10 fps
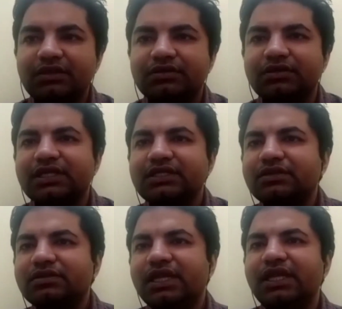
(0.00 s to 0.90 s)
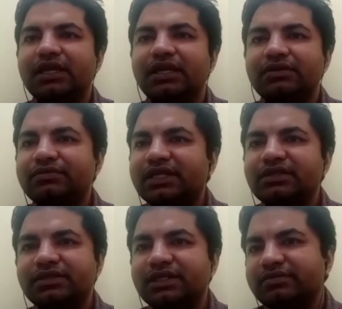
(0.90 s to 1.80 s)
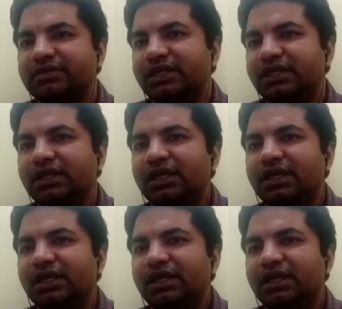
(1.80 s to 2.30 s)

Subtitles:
So these are 3 kind of things which I've seen.